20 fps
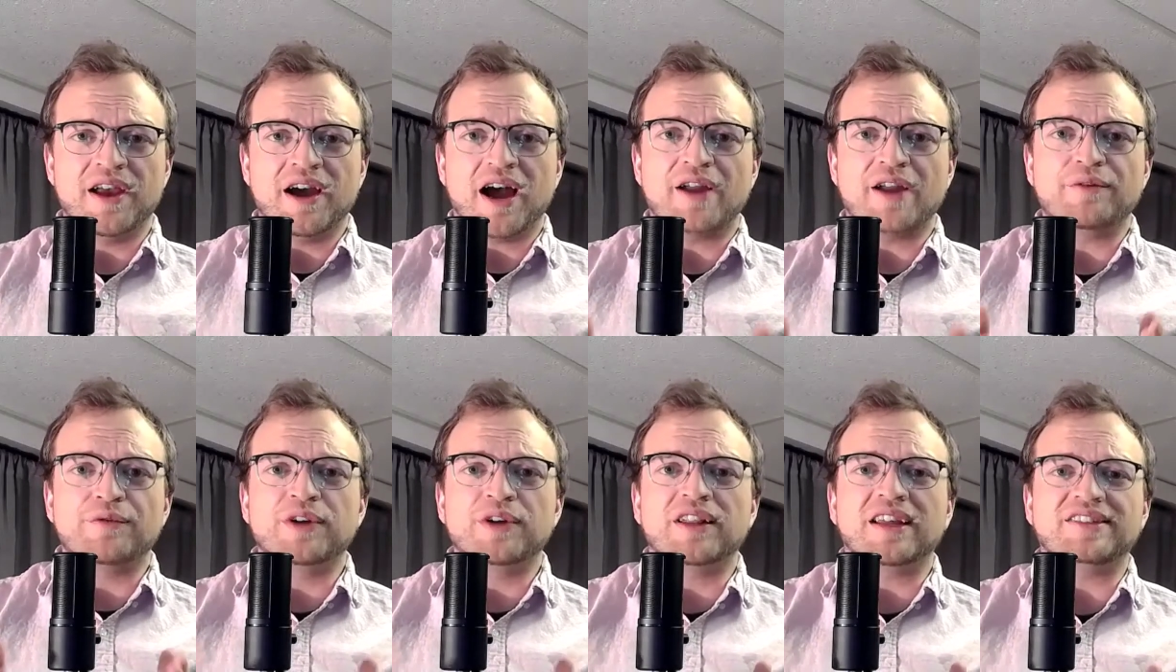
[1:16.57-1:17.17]
I
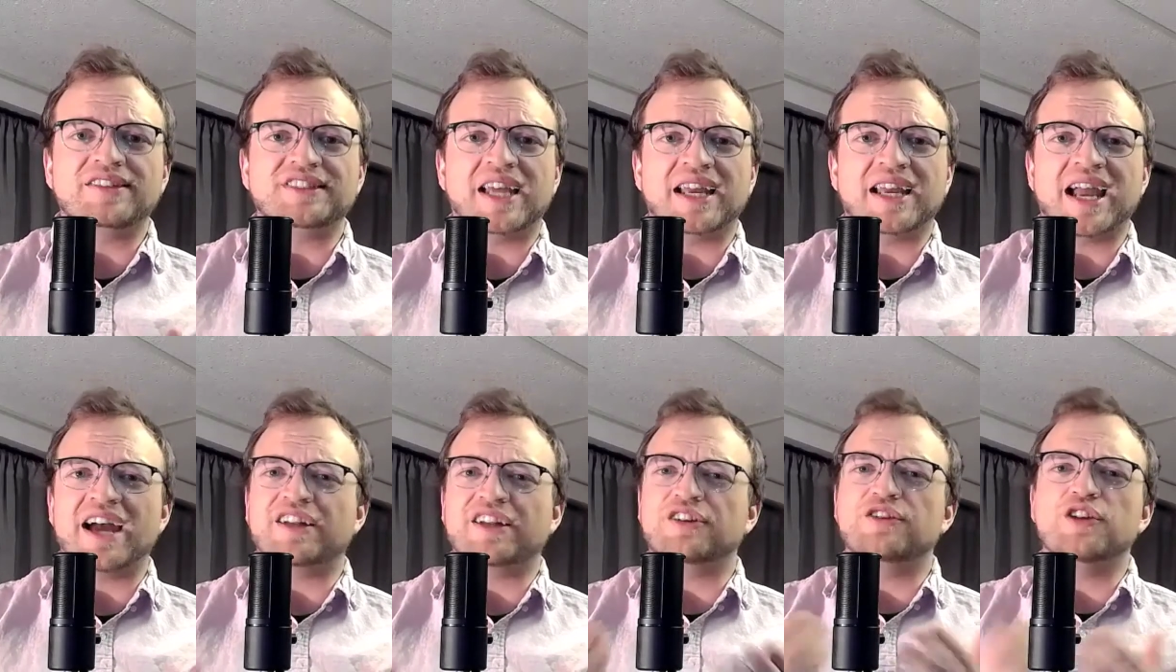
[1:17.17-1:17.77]
realized I
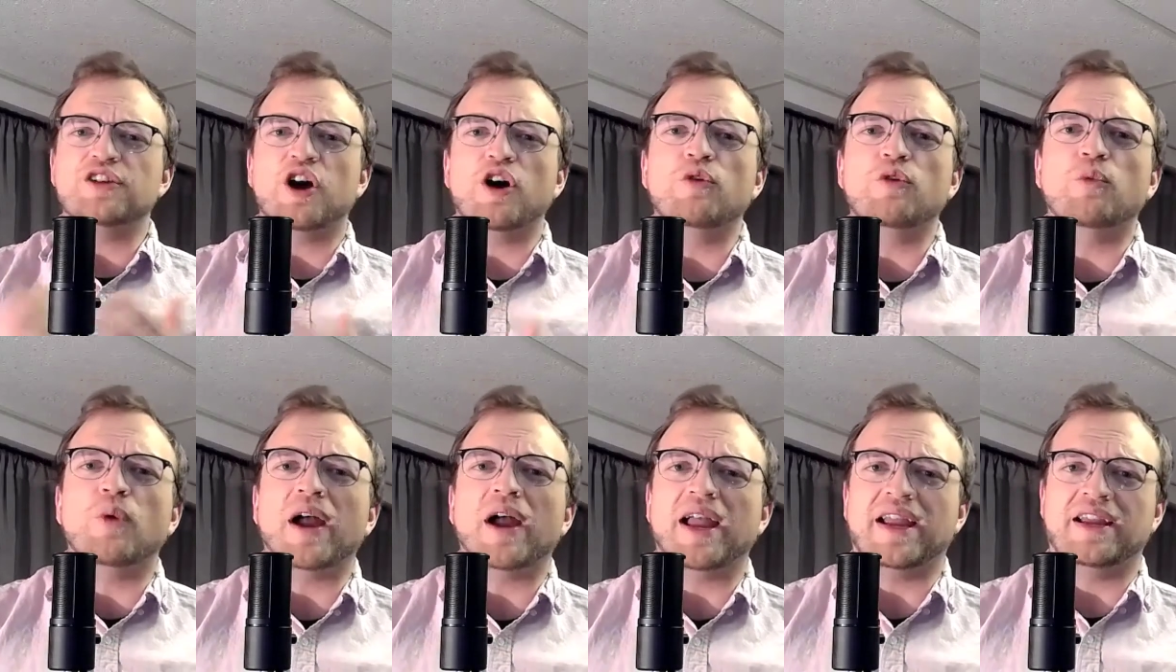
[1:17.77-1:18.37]
had no
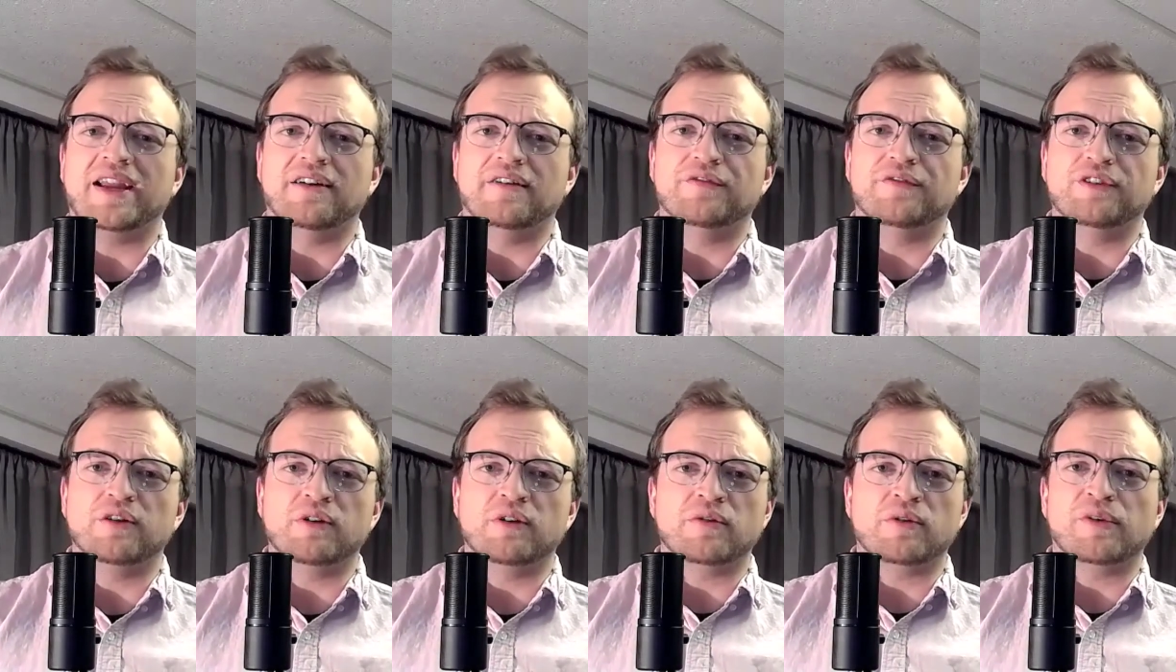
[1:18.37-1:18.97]
way of
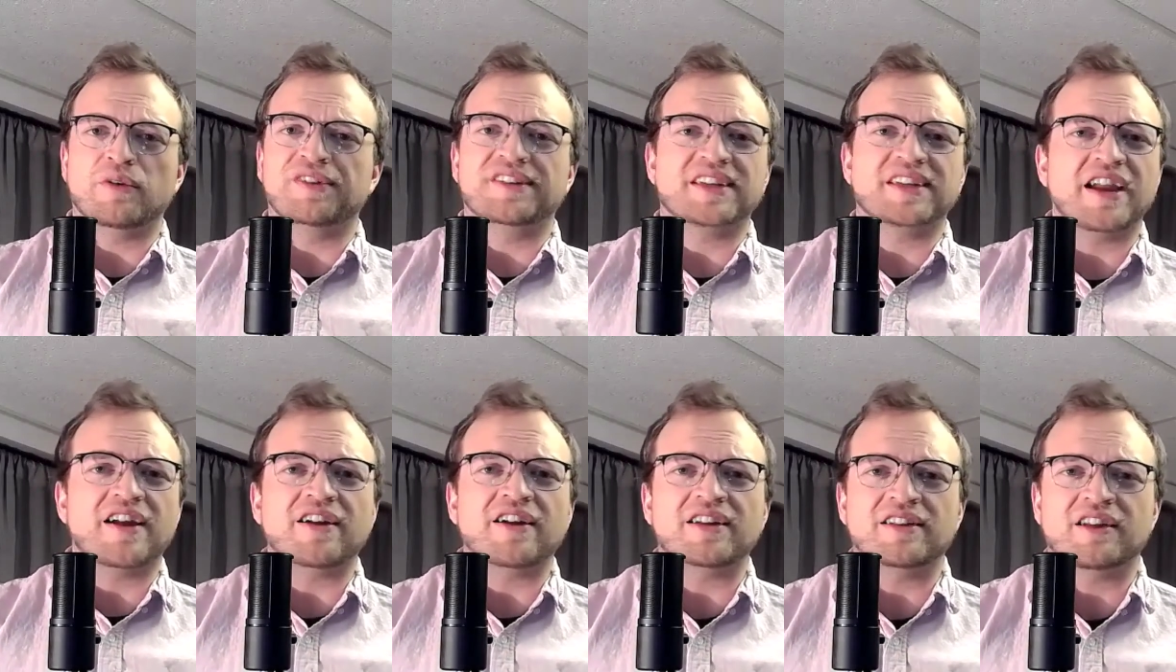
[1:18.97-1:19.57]
knowing what was
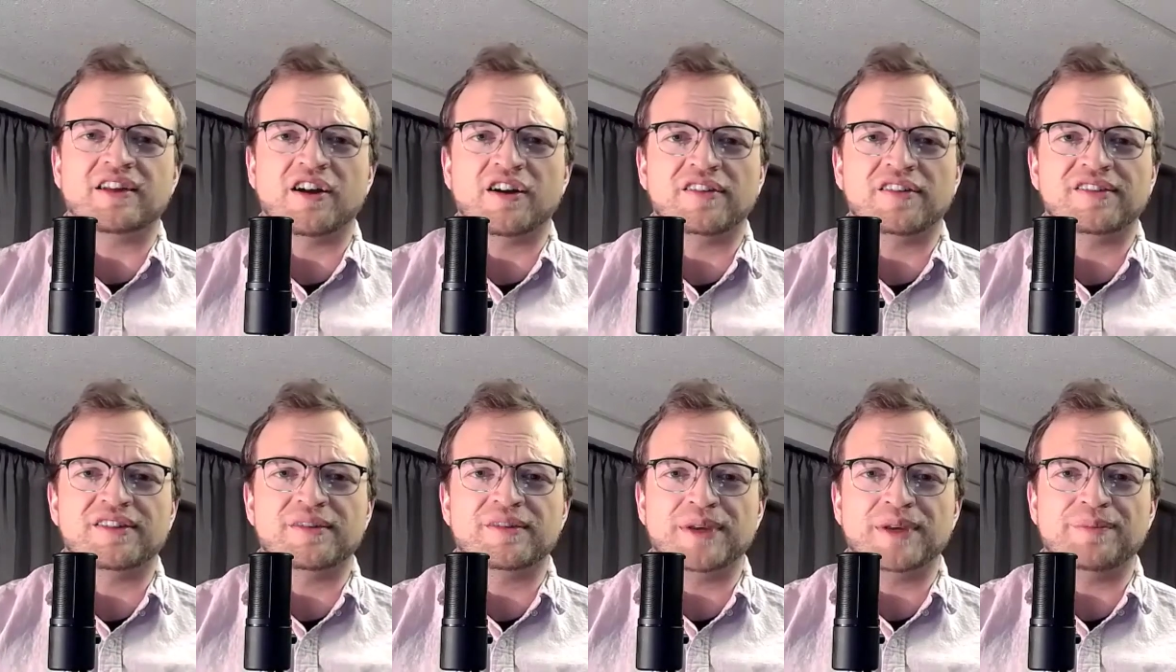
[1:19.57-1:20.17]
carried in the hearts of
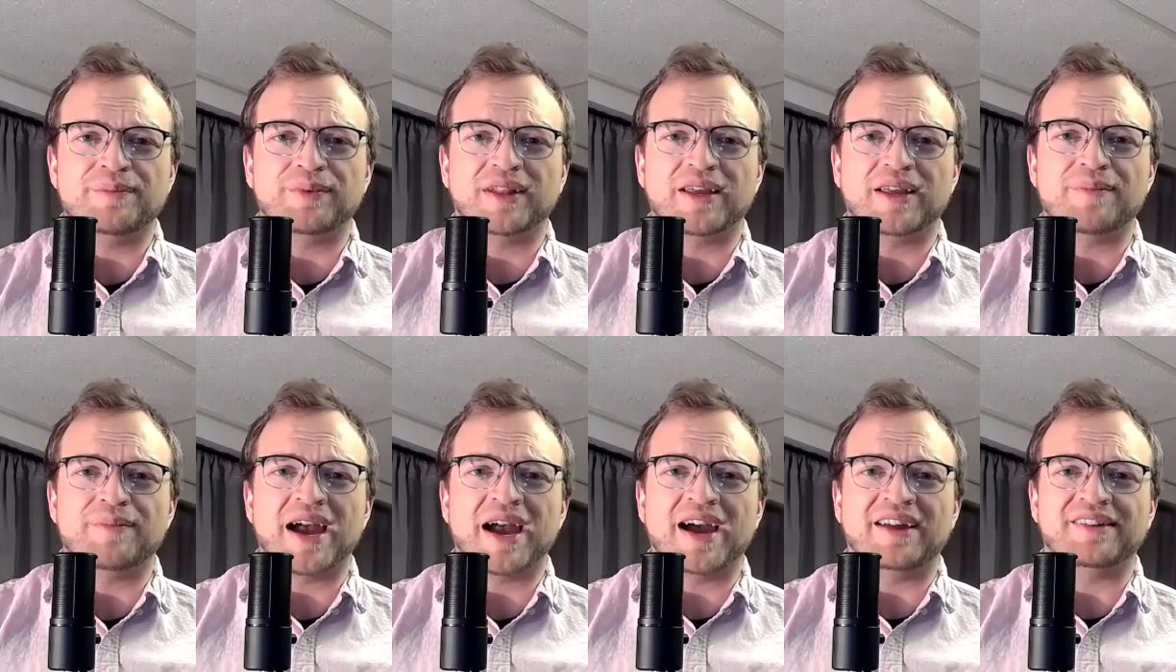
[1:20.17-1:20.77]
the people I
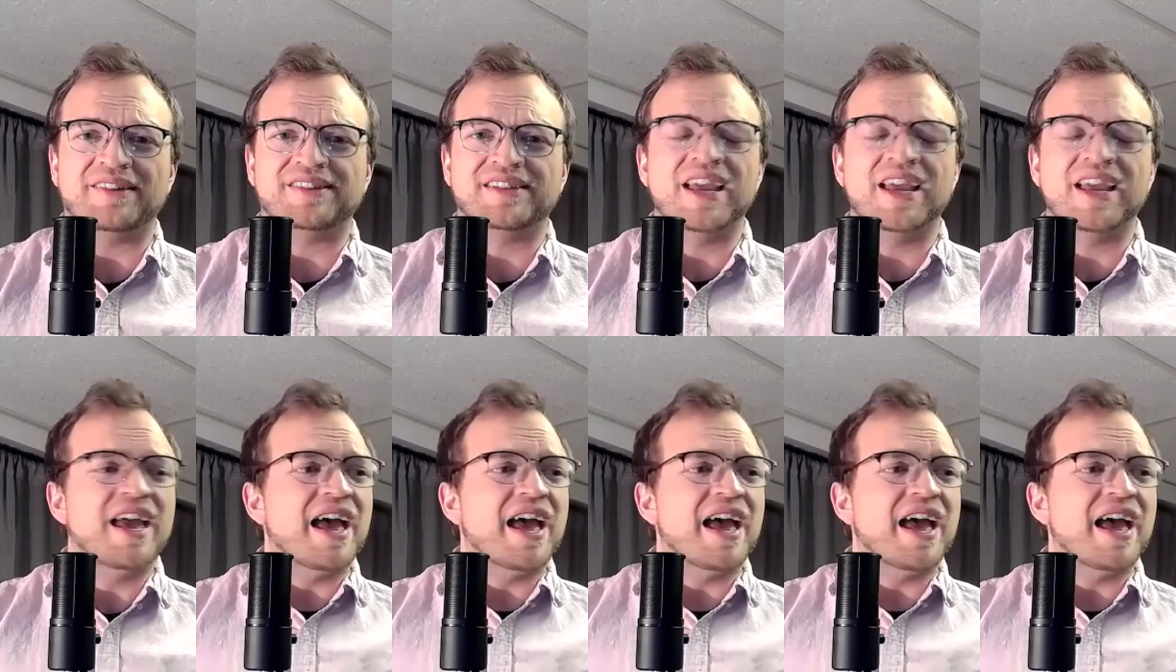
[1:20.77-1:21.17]
passed.